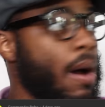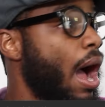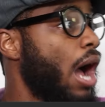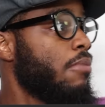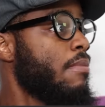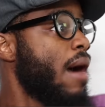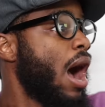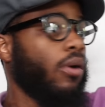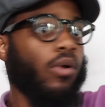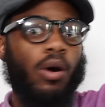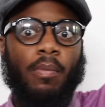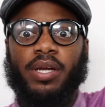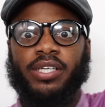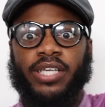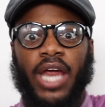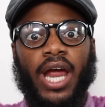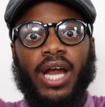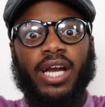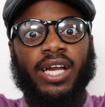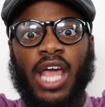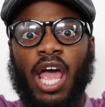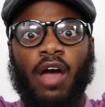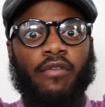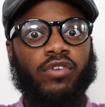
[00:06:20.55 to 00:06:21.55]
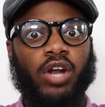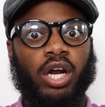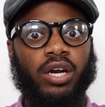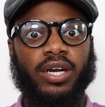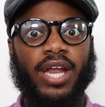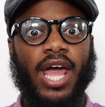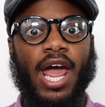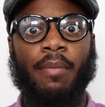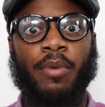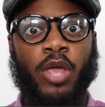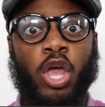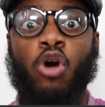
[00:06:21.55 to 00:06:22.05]
You might well be taking care of
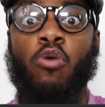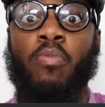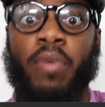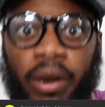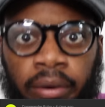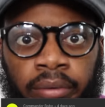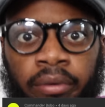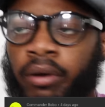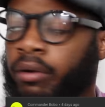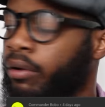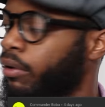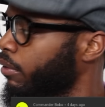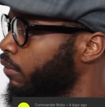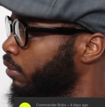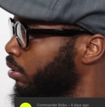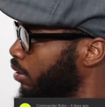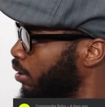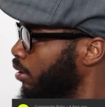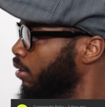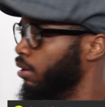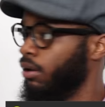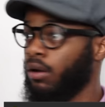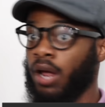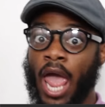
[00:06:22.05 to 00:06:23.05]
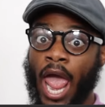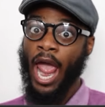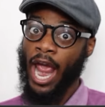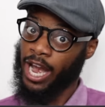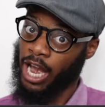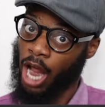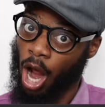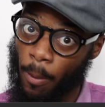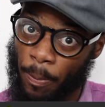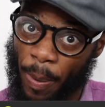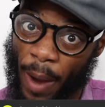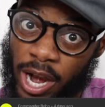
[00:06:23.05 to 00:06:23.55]
another damn human.
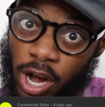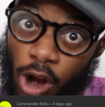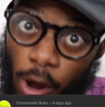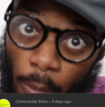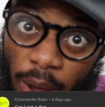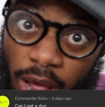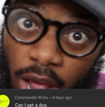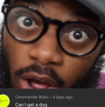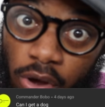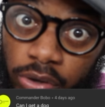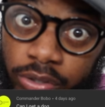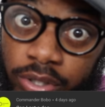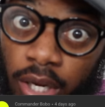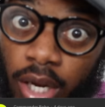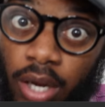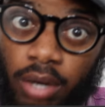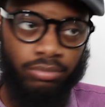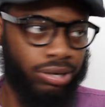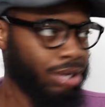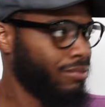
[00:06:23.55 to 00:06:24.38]
And they don't pay no bills?